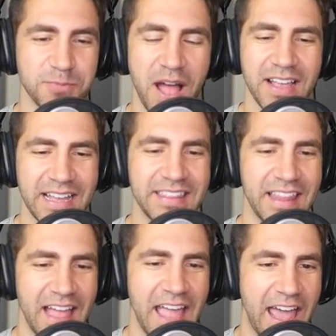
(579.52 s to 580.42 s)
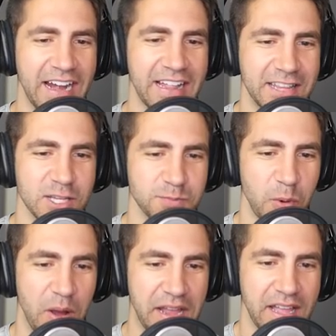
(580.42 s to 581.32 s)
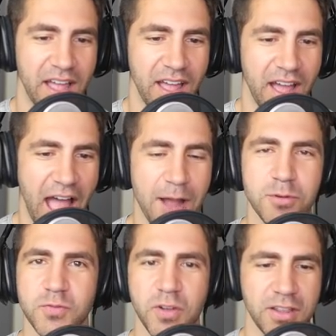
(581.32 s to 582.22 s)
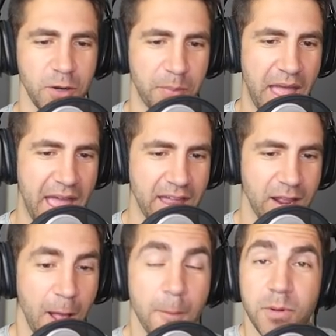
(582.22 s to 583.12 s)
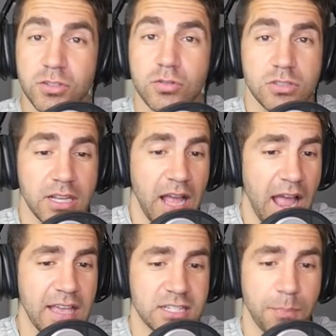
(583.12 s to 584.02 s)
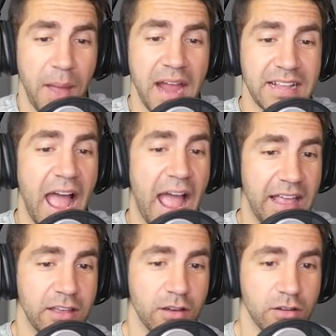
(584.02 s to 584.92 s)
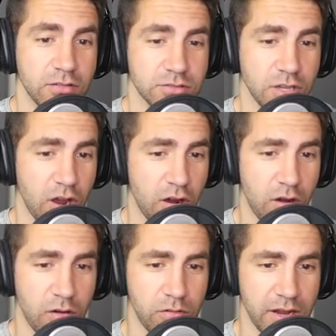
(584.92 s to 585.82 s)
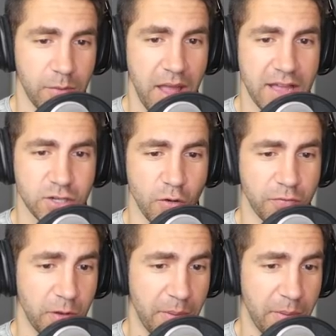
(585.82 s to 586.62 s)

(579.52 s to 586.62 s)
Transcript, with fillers: probably getting lightheaded at this point. I almost feel a little bad, but dude, the guy, he's a bad guy. So, in a way, I don't feel